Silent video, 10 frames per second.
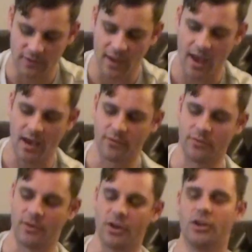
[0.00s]
that they have
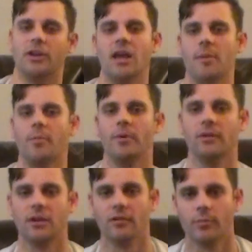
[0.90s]
a very good
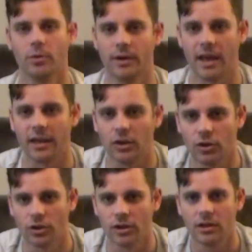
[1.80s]
capability of brewing a
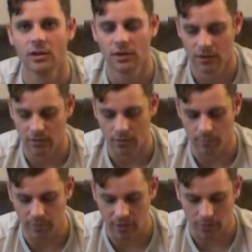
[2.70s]
good
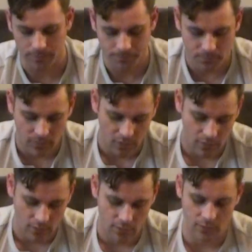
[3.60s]
beer.
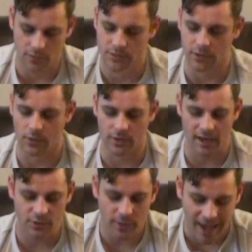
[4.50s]
So
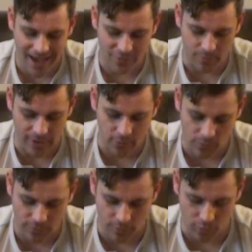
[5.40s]
next we have
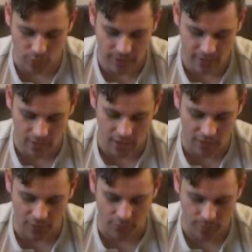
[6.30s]
River Brewing.
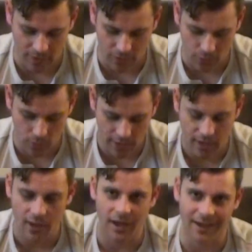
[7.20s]
They're from
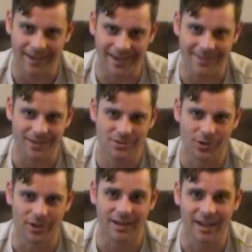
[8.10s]
Illinois. Again, they
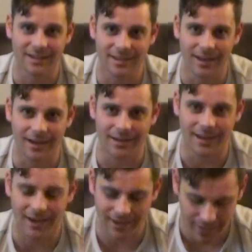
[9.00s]
started in
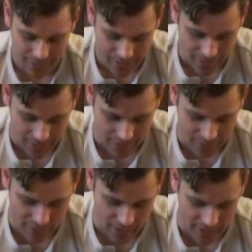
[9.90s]
1999.
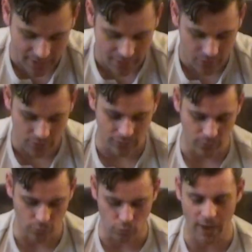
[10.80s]
They've got a
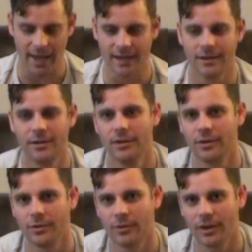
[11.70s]
red
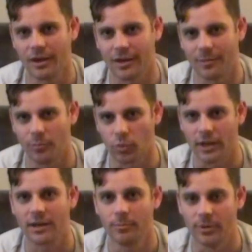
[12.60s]

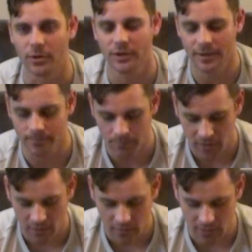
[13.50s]
brick building
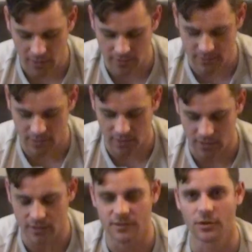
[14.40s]
that is
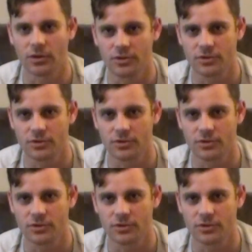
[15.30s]
considered